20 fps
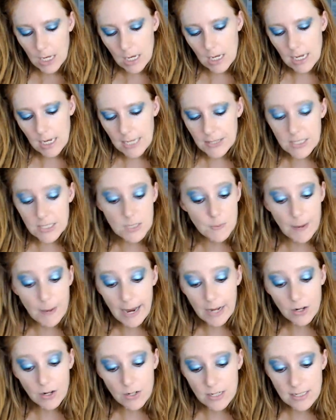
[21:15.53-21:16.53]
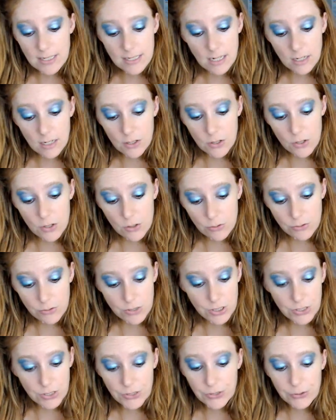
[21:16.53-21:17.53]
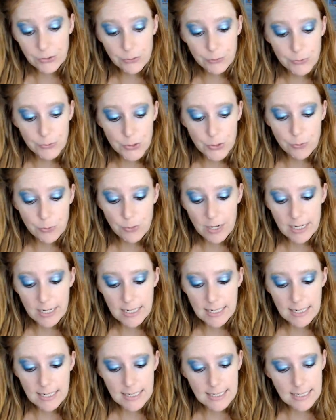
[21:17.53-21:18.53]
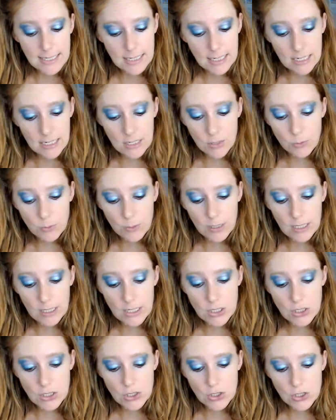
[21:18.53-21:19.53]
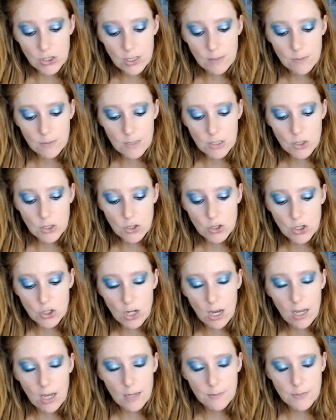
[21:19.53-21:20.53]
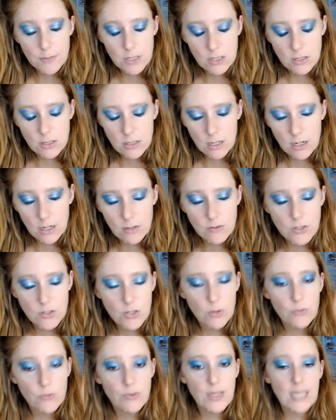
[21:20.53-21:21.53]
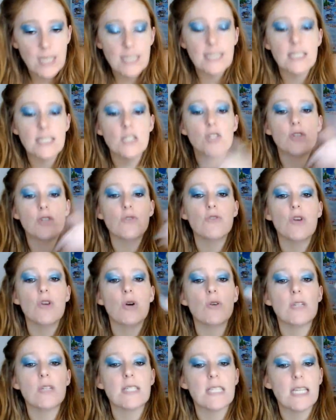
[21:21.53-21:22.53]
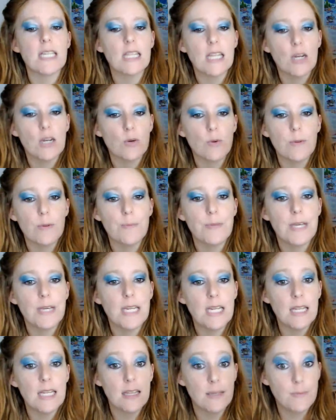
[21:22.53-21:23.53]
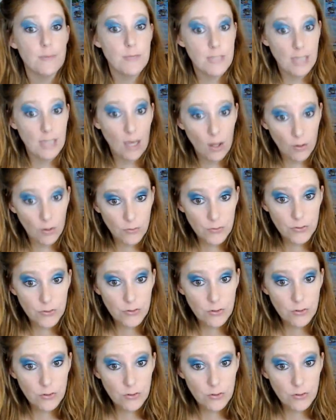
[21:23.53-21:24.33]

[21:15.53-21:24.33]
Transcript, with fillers: This pattern is not unknown to you. You recognize it in your relationships and your jobs, and so things that you're noticing that are repeating themselves.